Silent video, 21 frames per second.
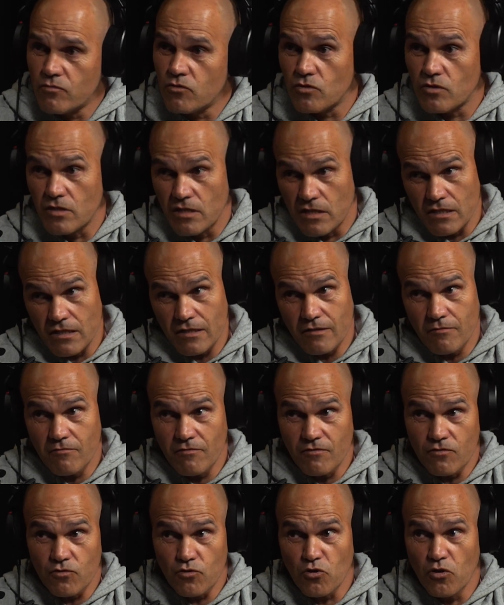dealing with
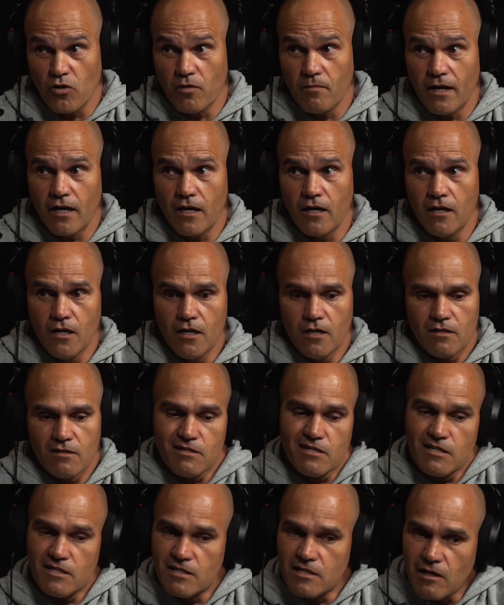trauma,
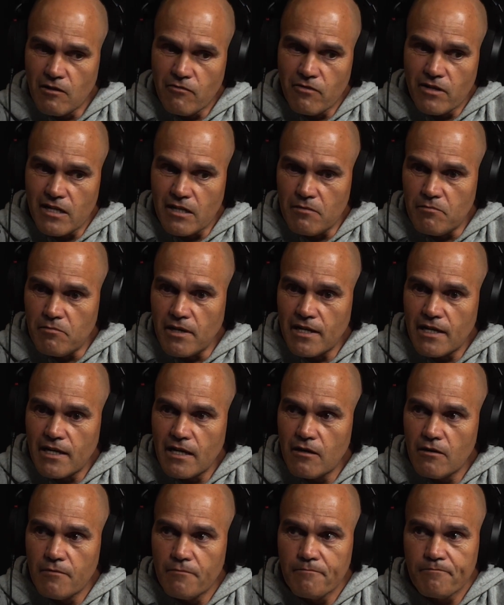didn't know any
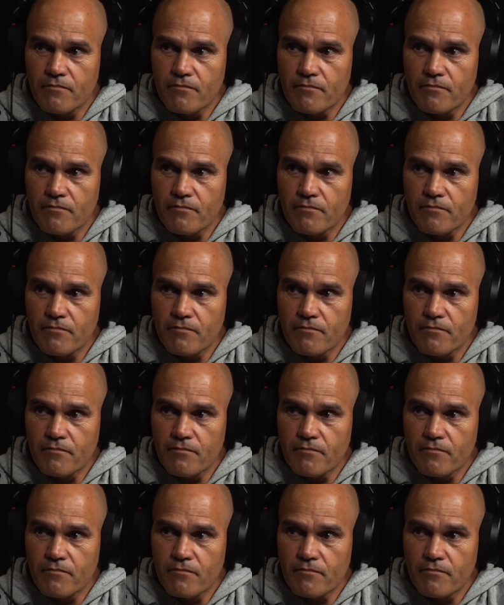better,